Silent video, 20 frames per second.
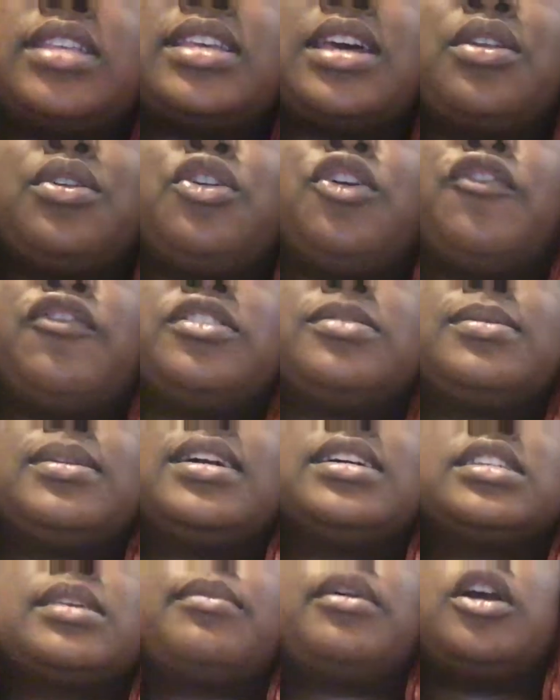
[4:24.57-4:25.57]
I don't know if it's
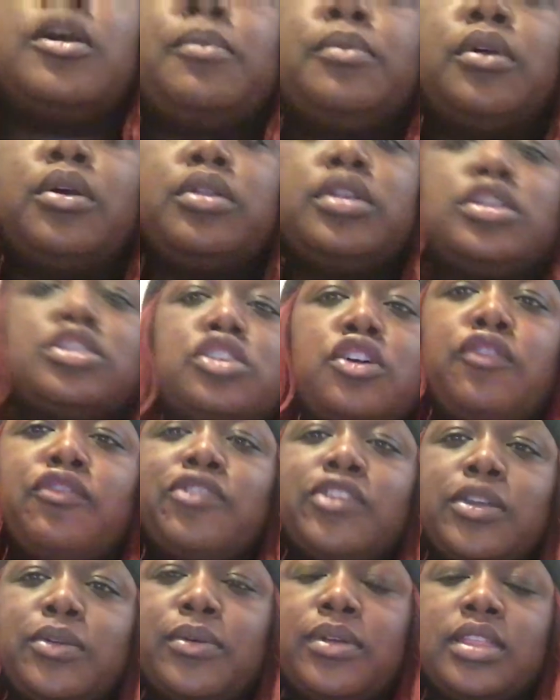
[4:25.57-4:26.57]
because I'm uploading so
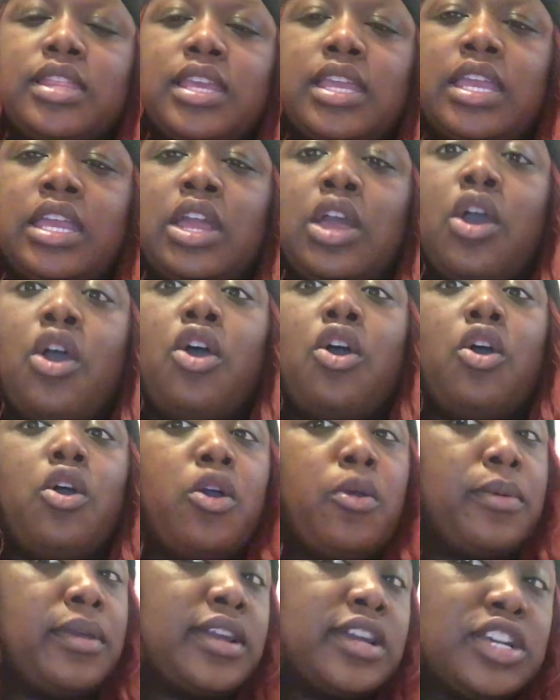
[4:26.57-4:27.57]
frequently or
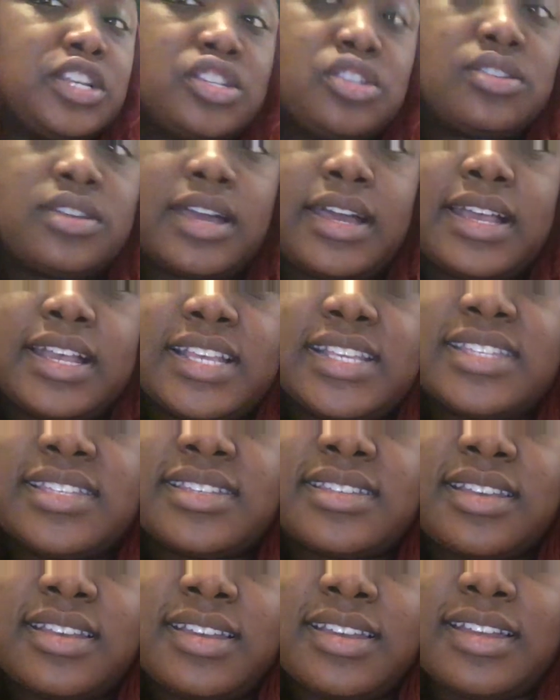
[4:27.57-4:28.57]
because you guys
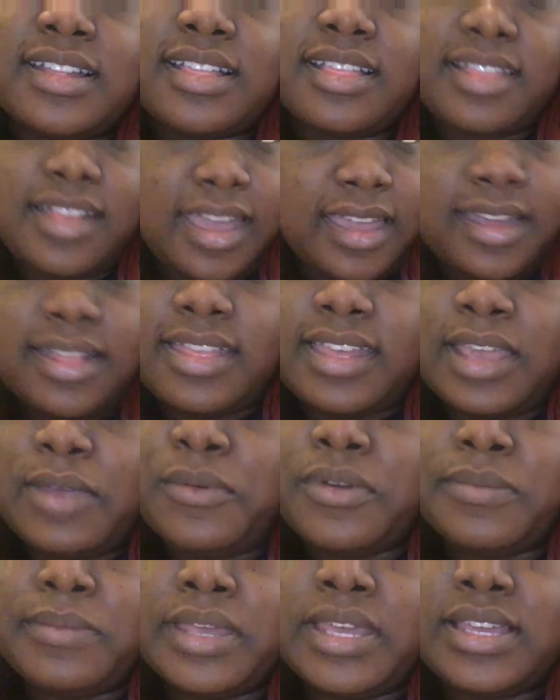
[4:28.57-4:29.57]
like clean
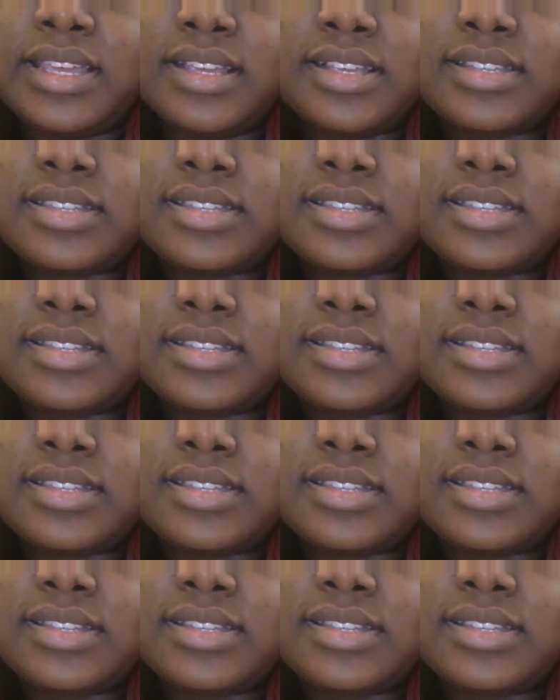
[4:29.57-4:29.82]
with me.